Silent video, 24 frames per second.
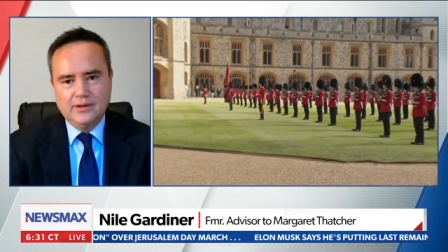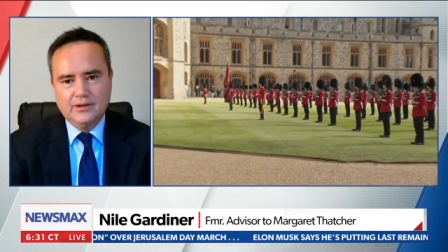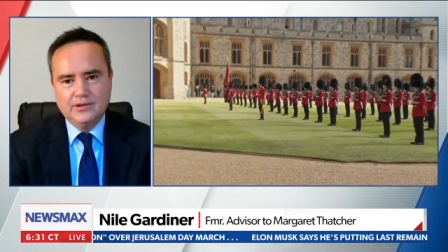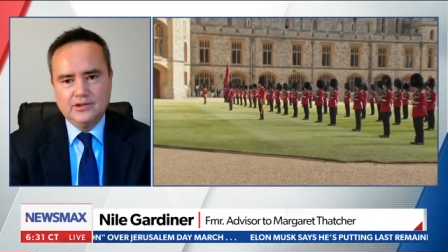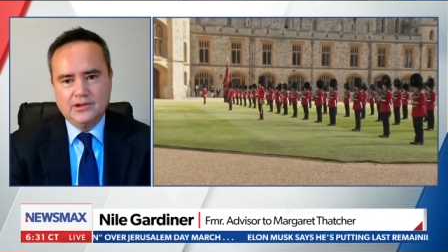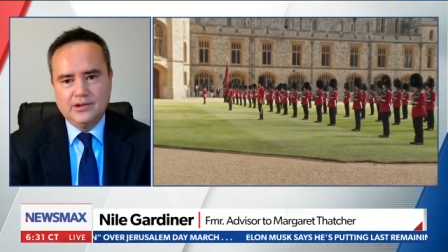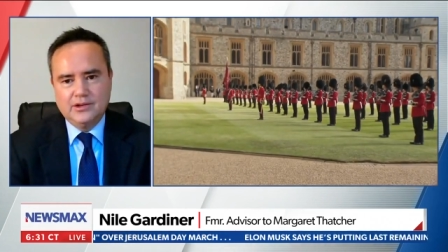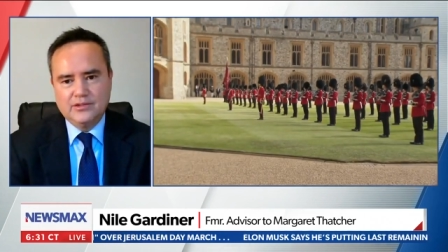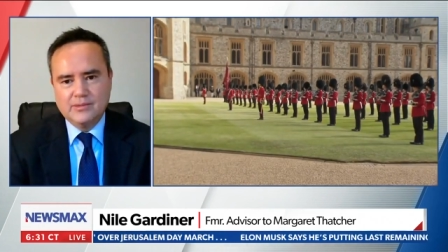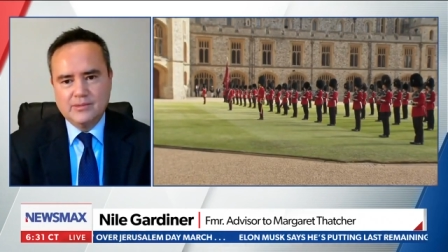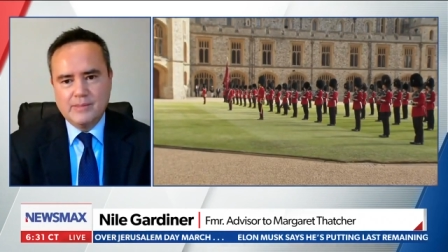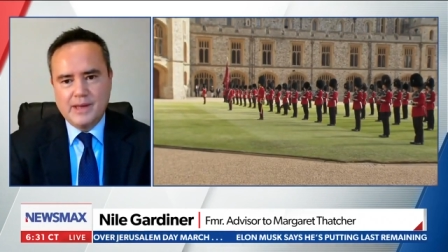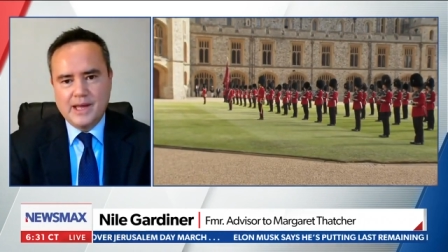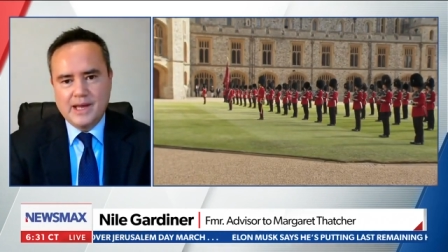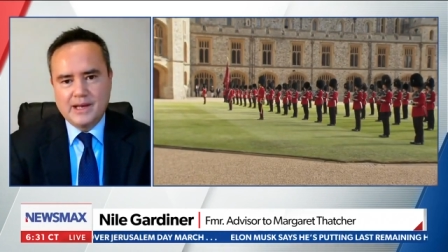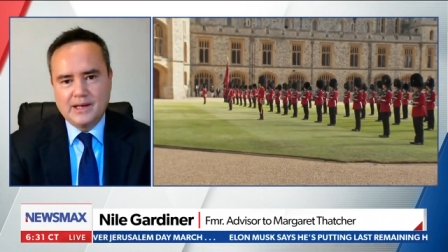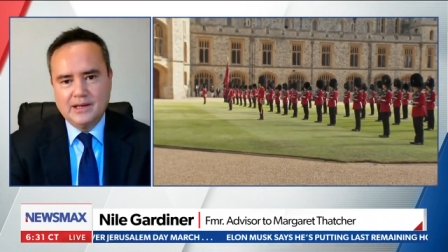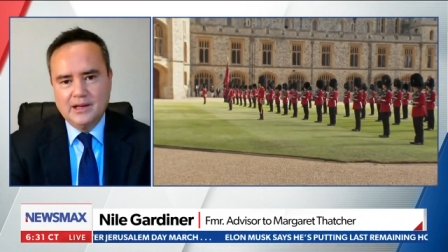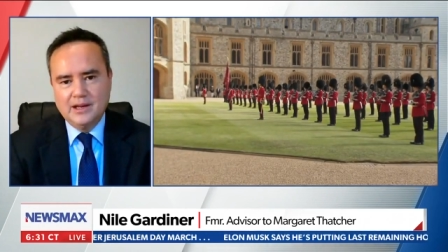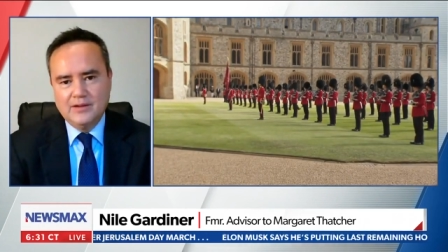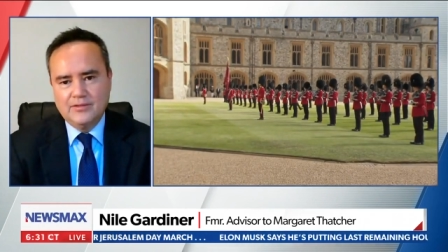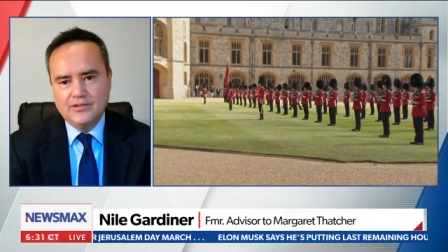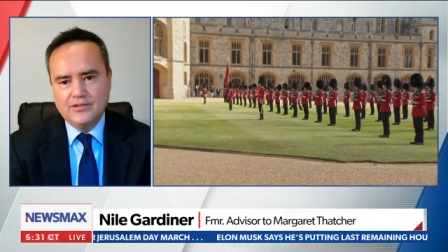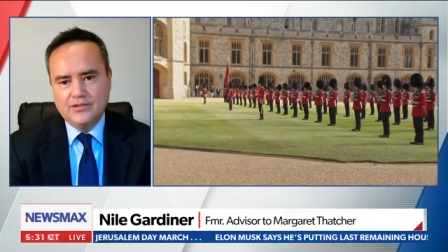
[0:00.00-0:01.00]
She is a
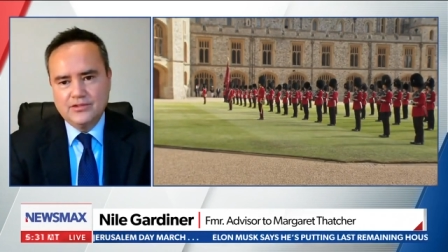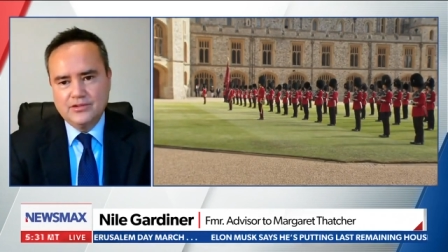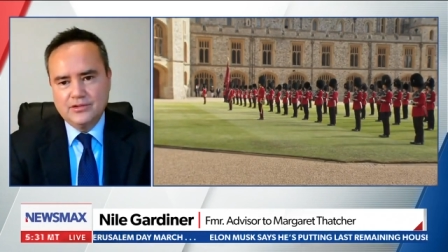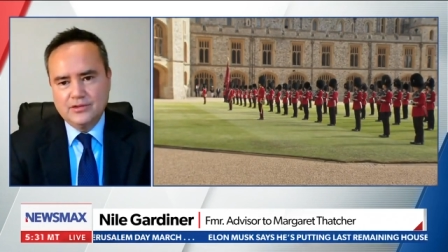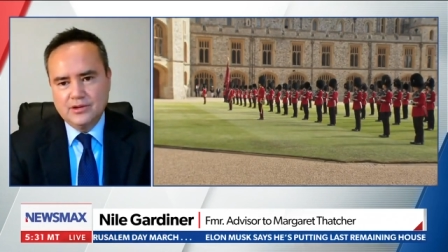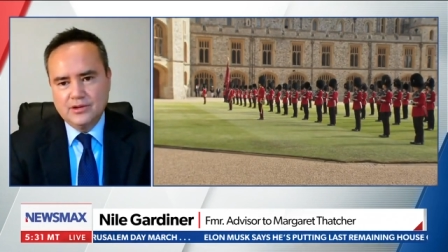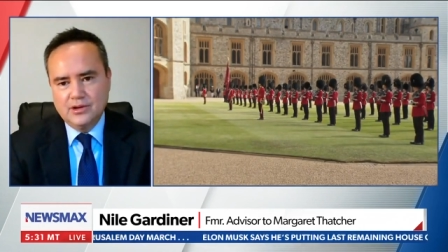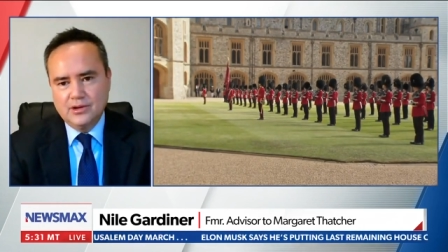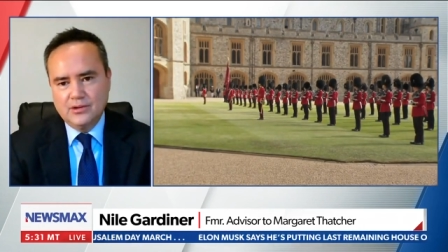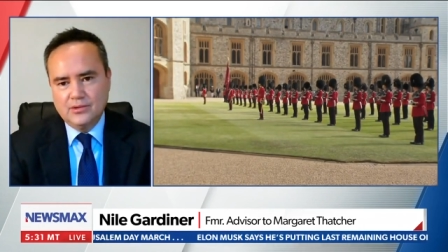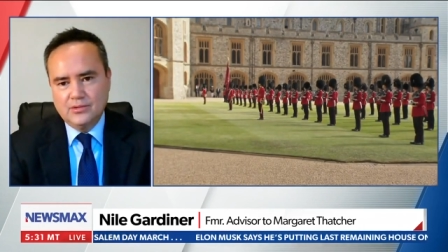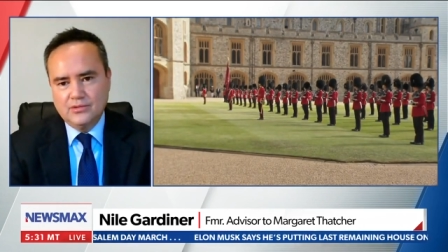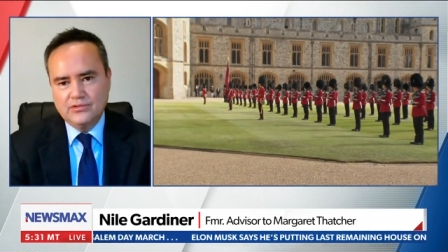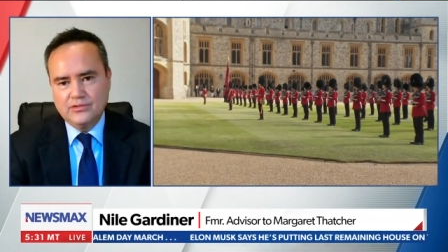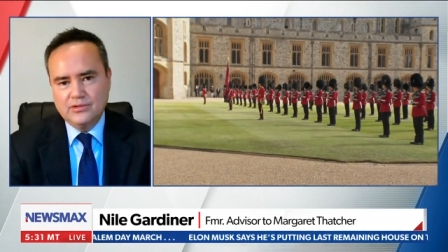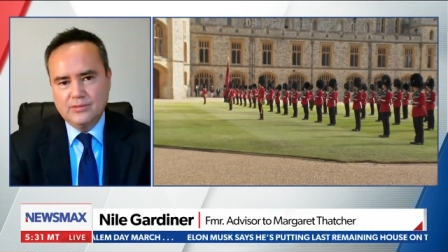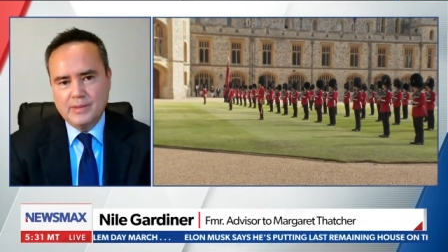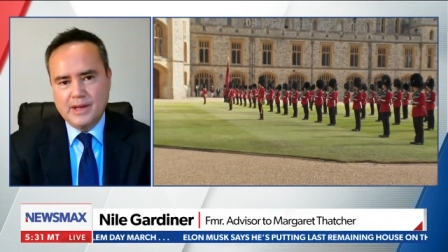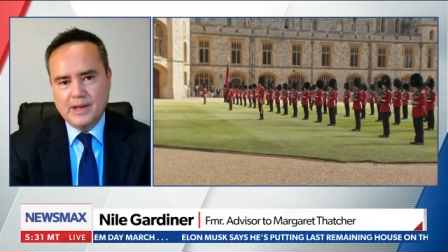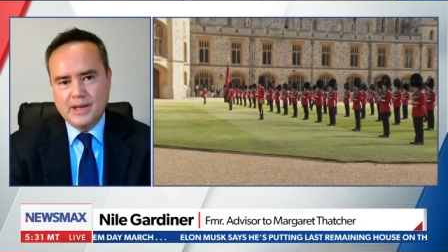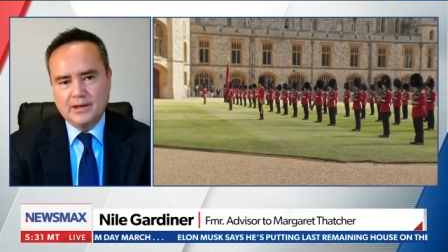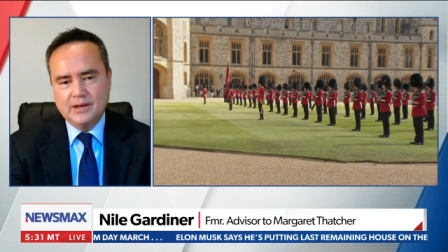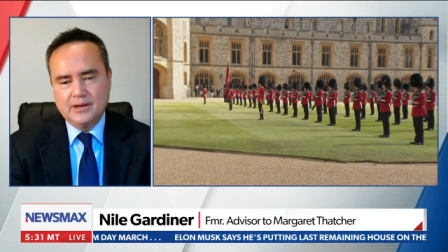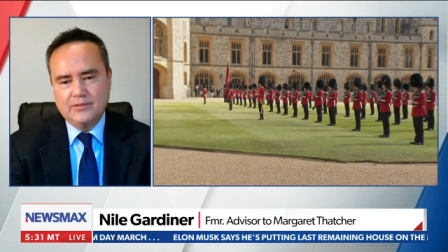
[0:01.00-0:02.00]
magnificent host,
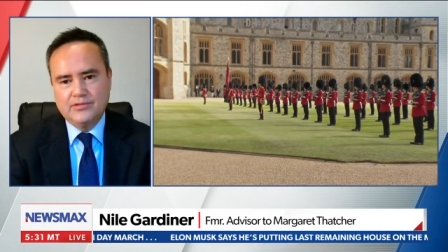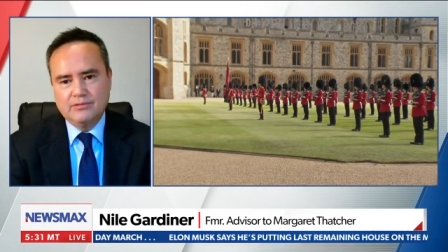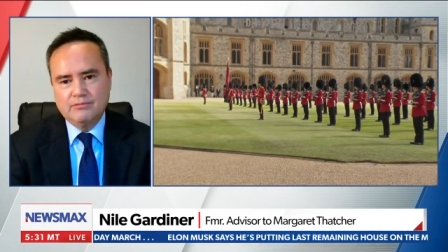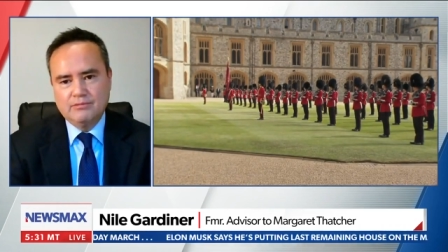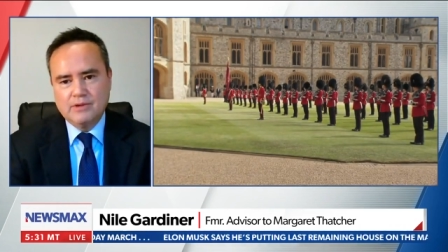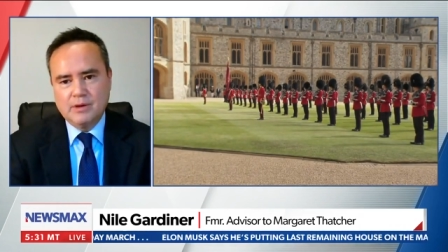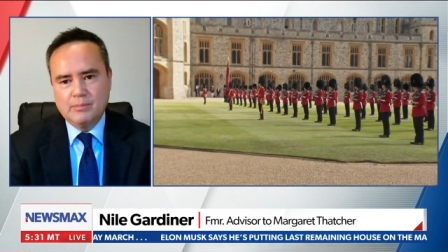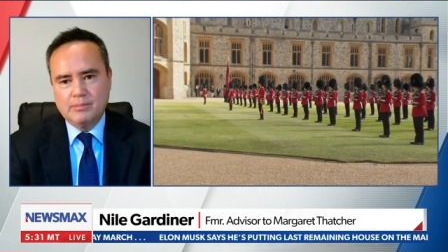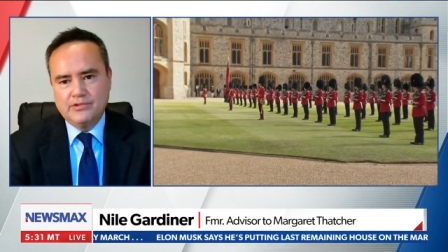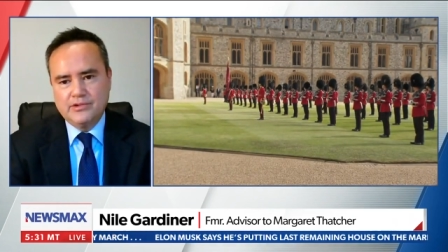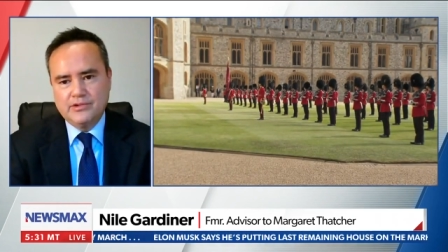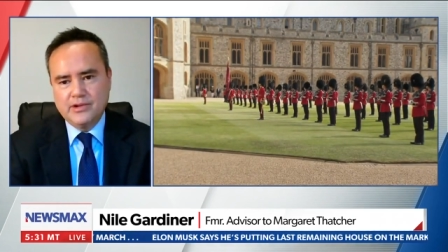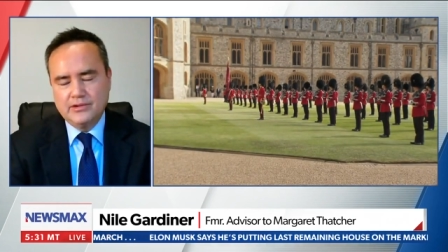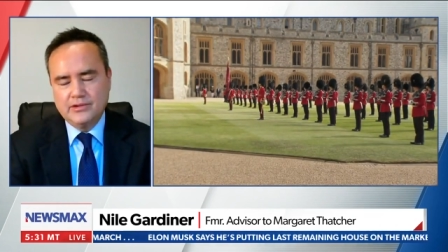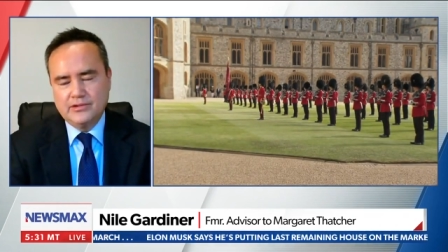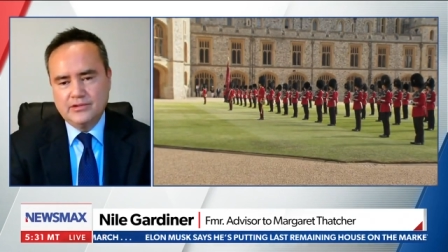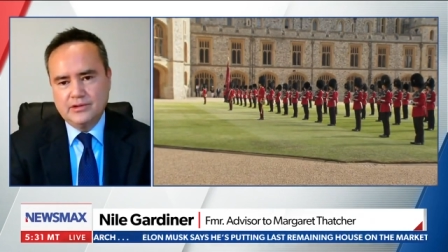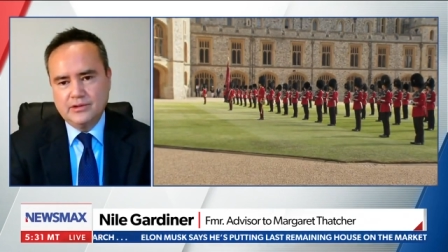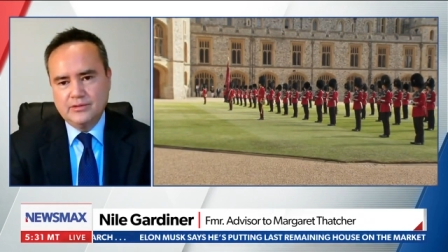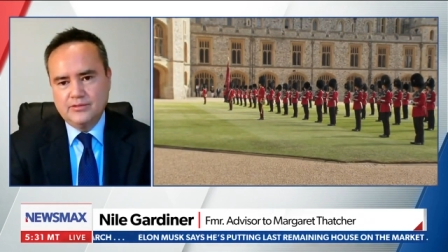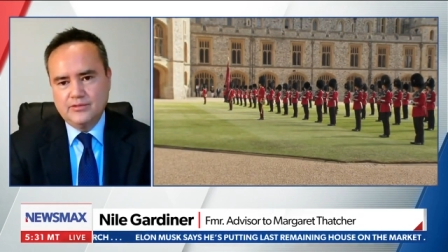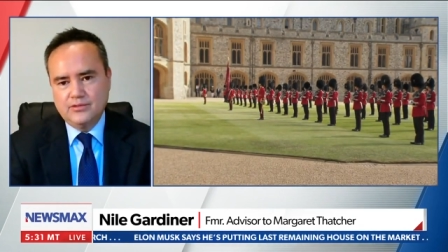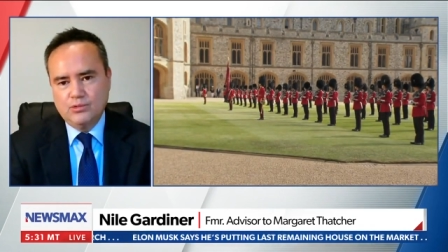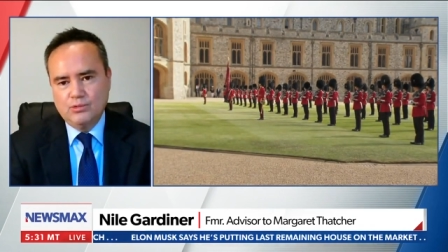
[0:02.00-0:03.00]
a magnificent
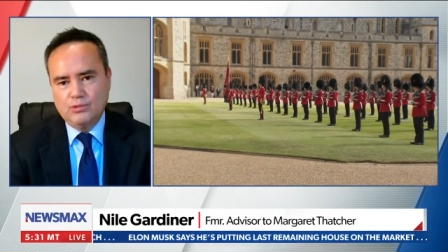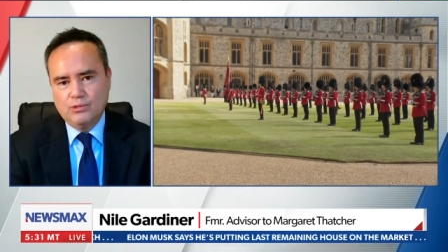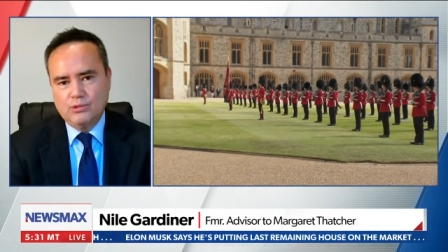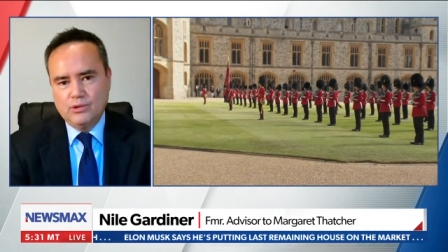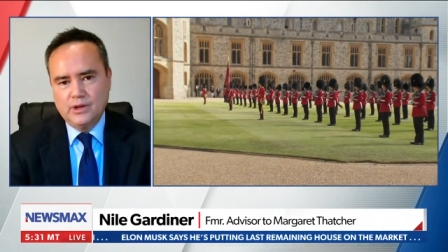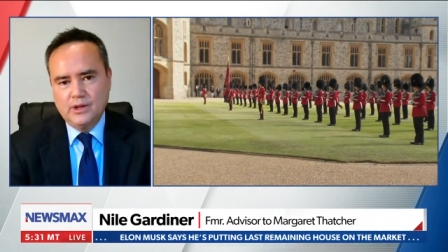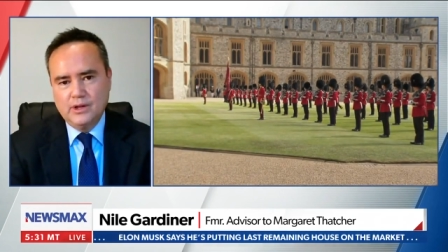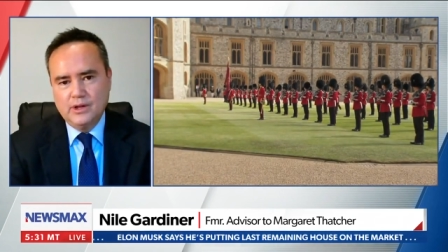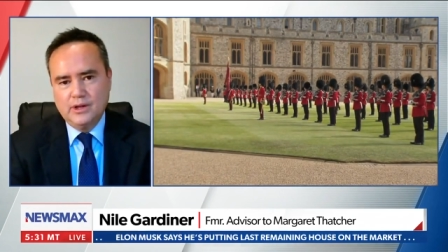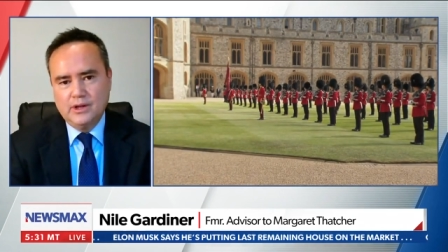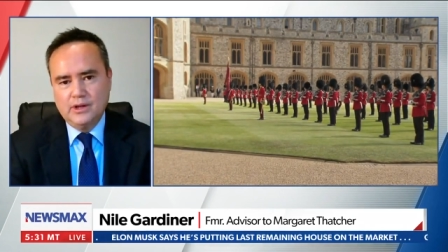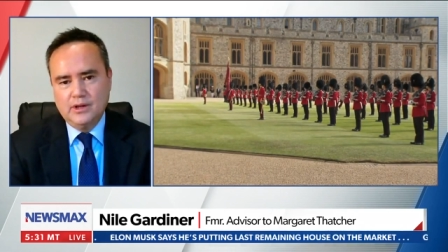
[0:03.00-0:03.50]
representative for